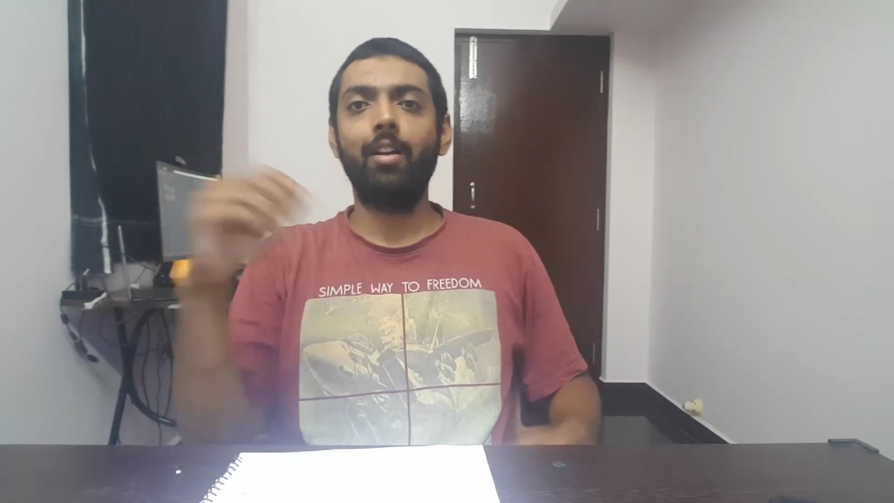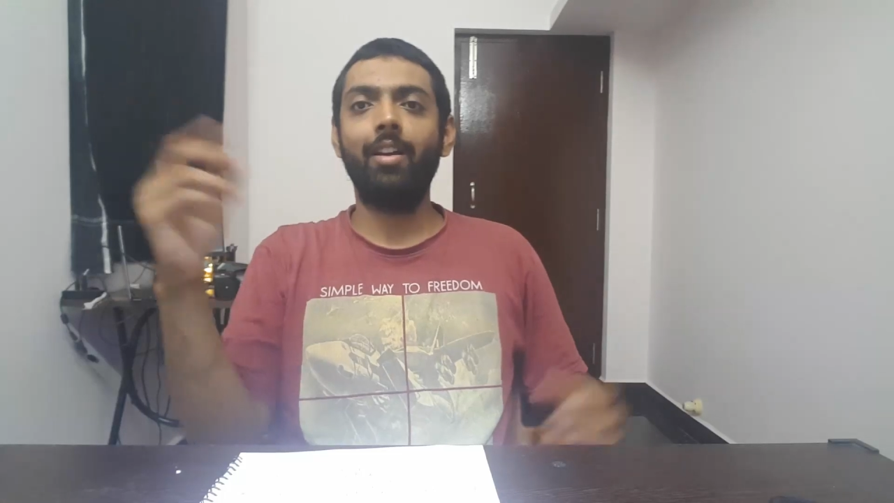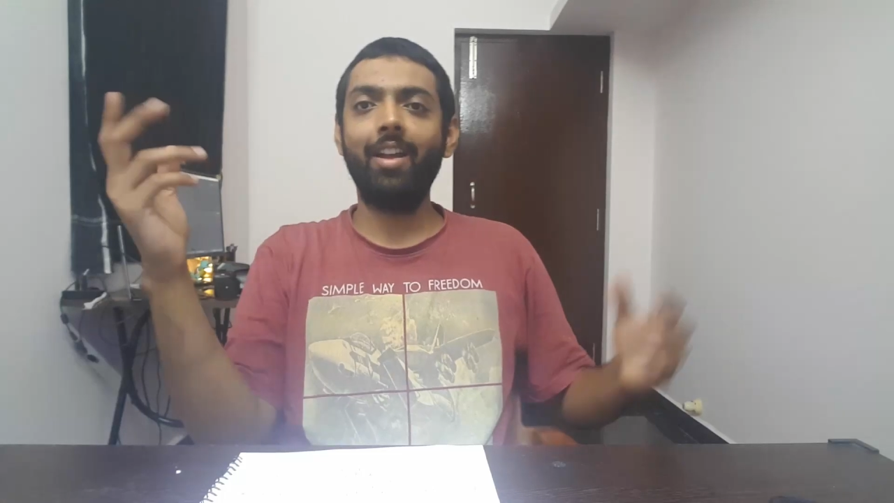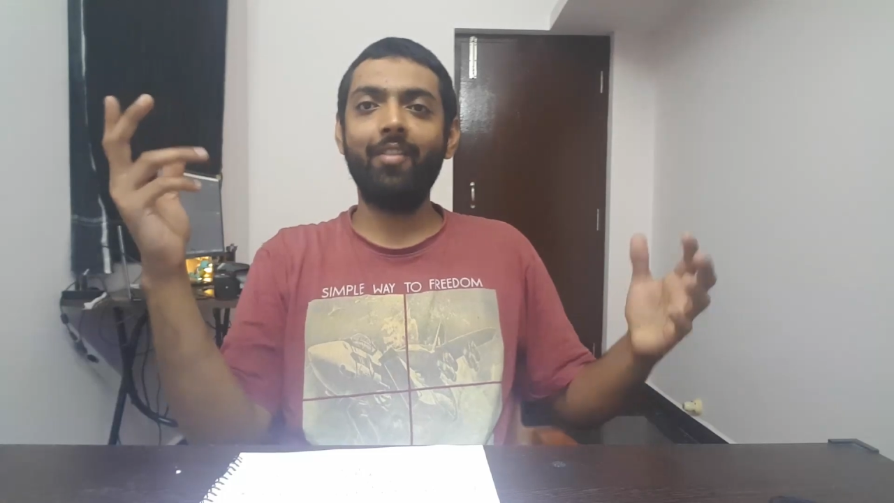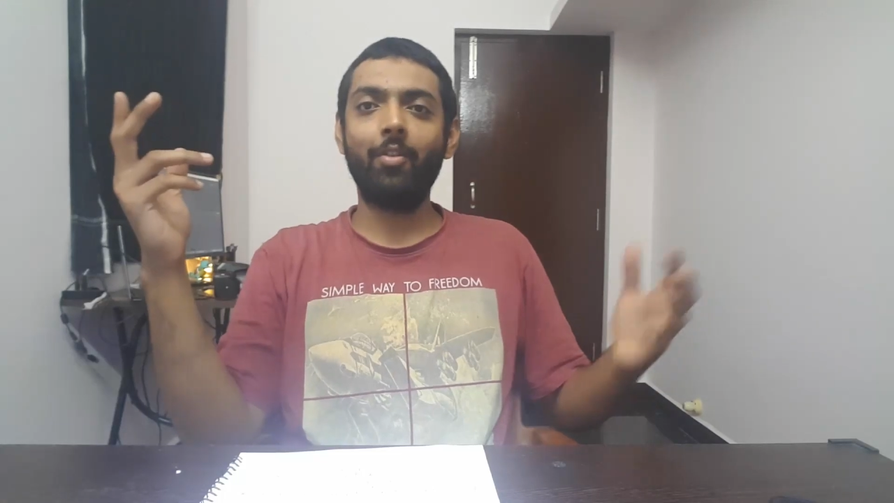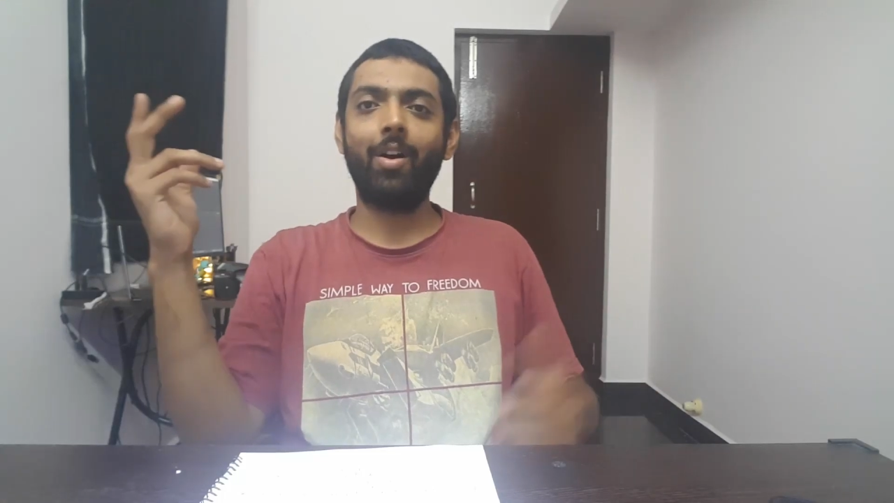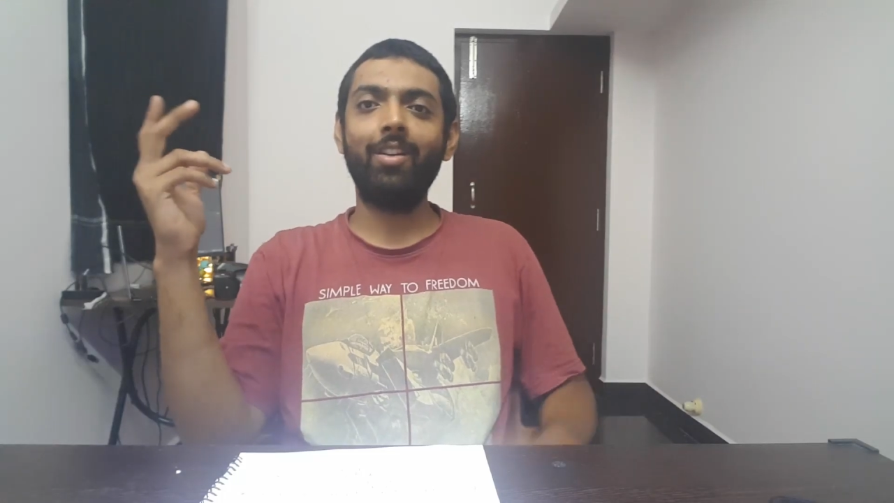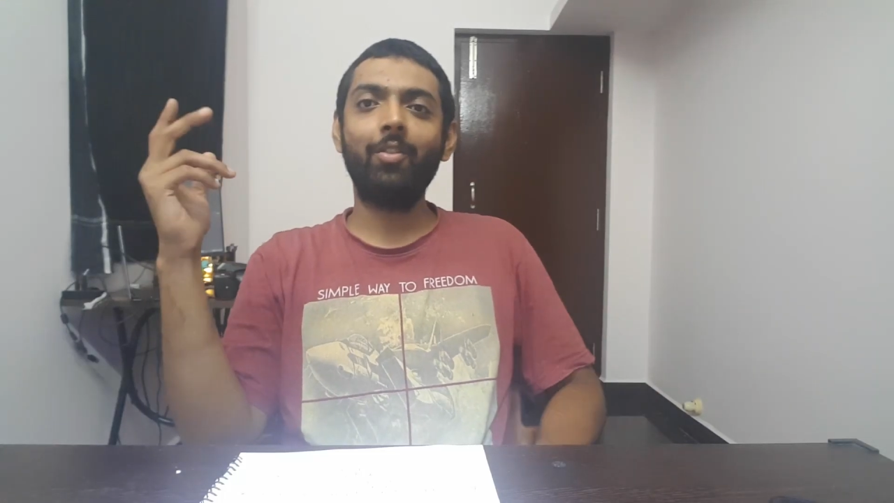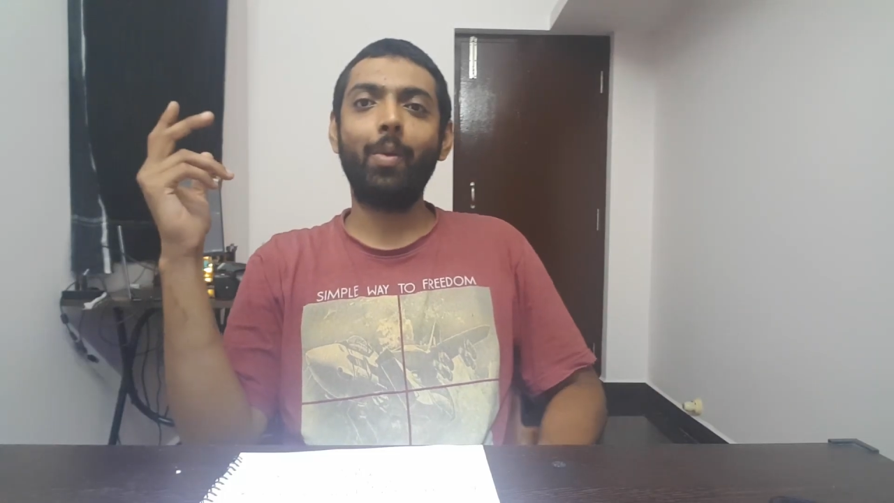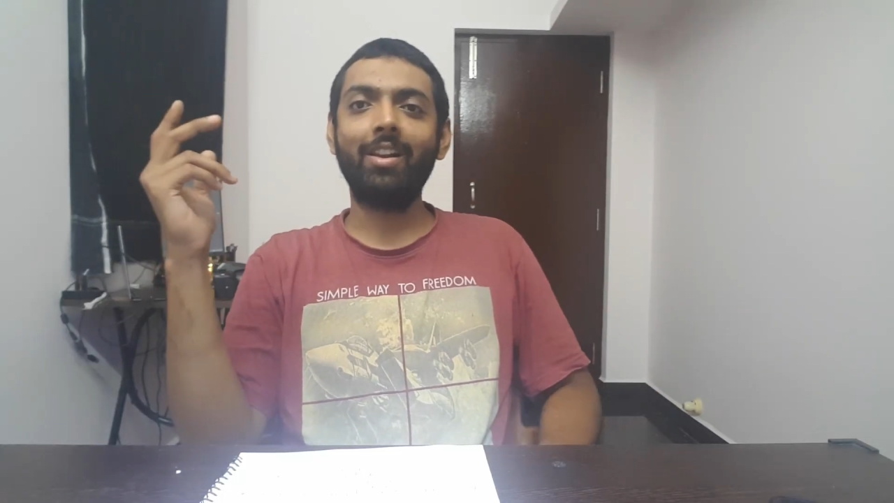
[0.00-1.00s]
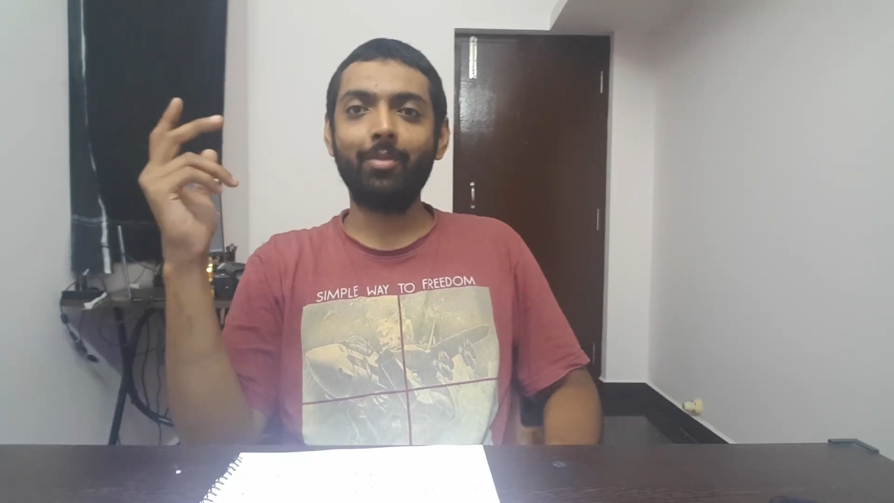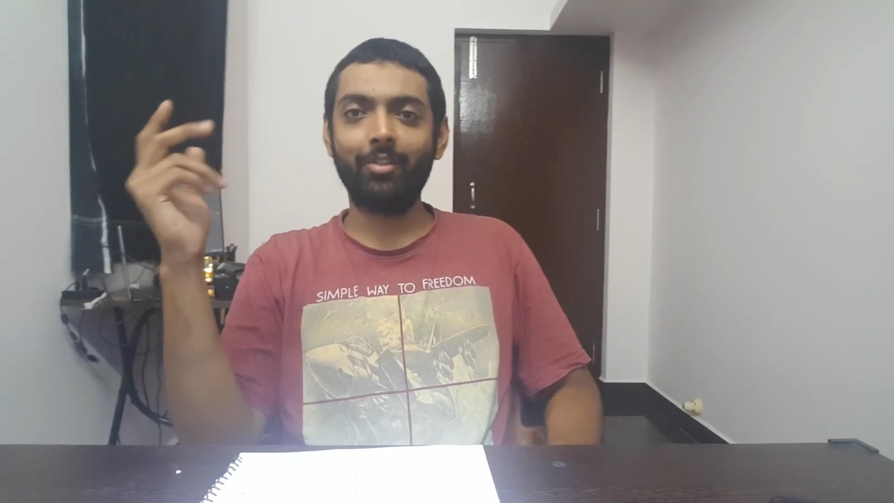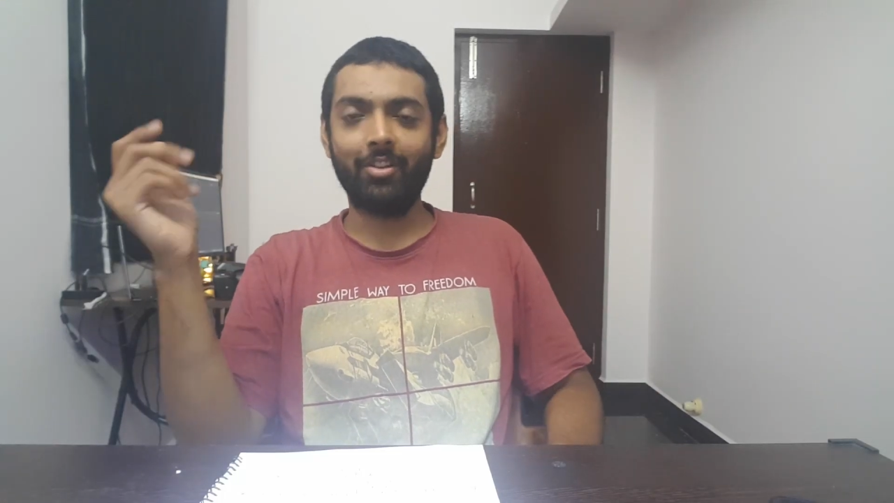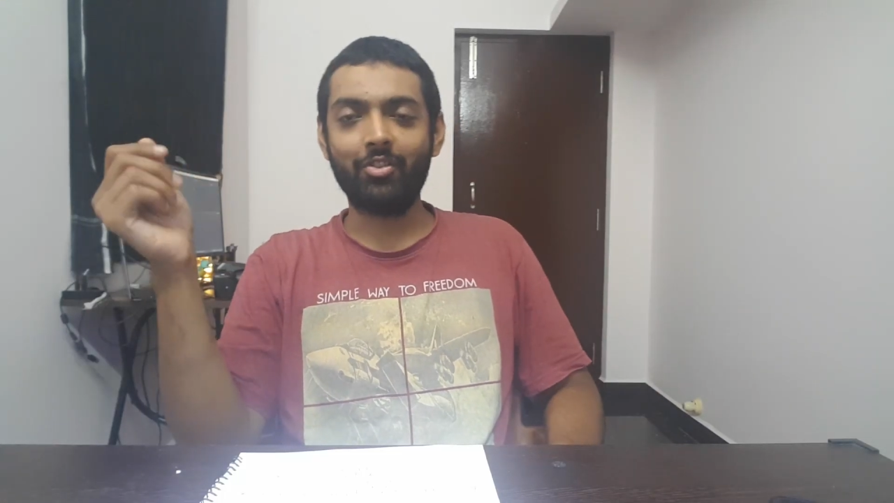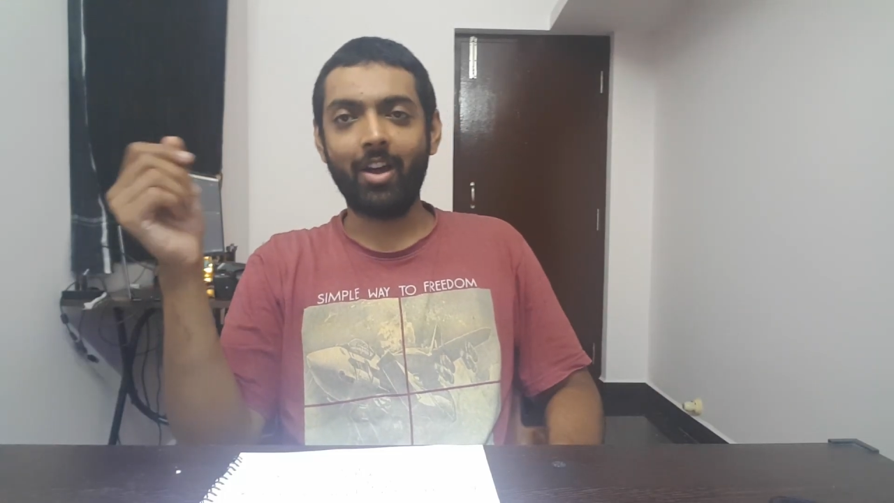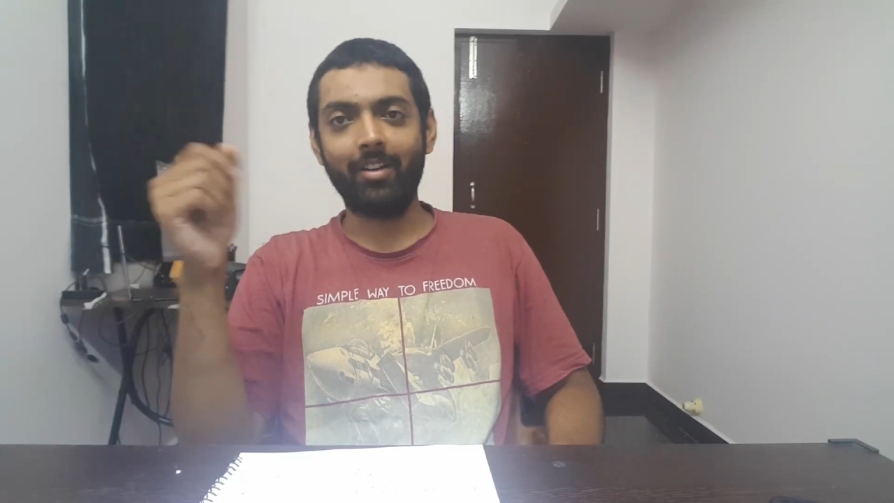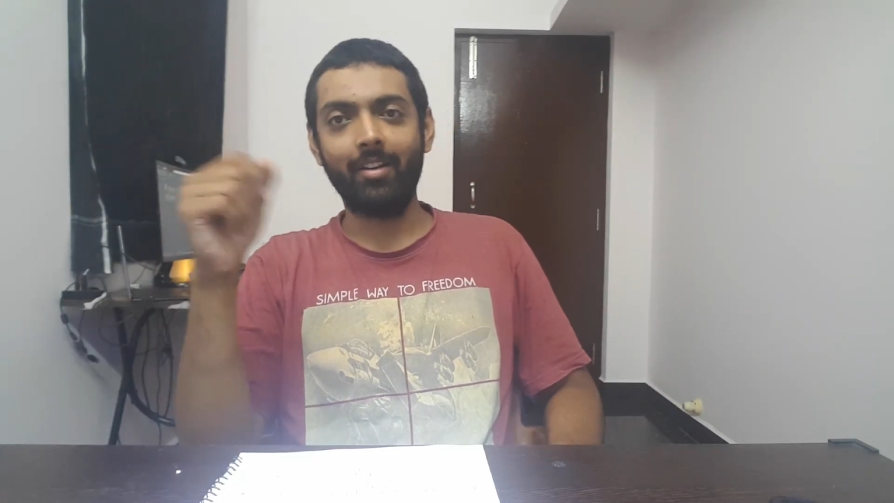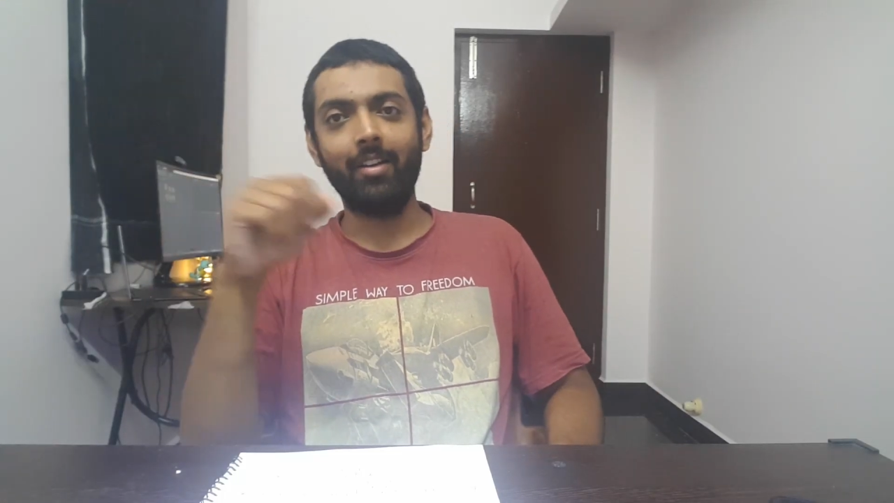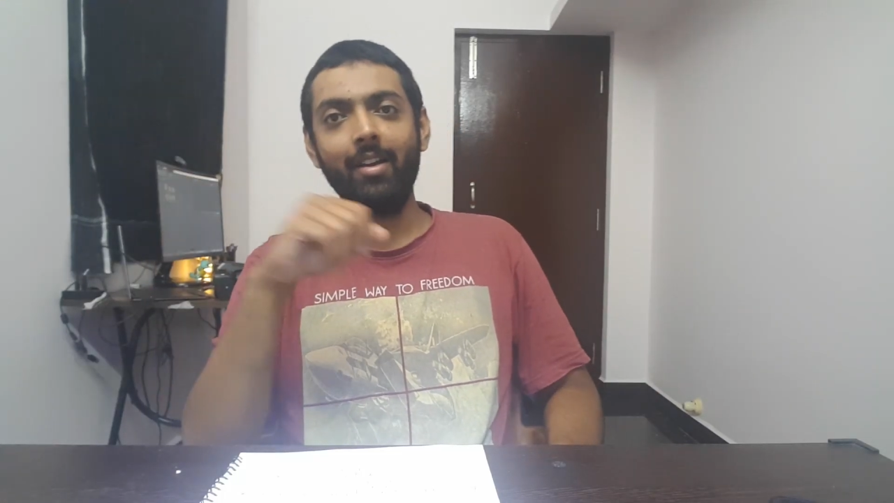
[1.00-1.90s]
Hey everyone, welcome to this channel.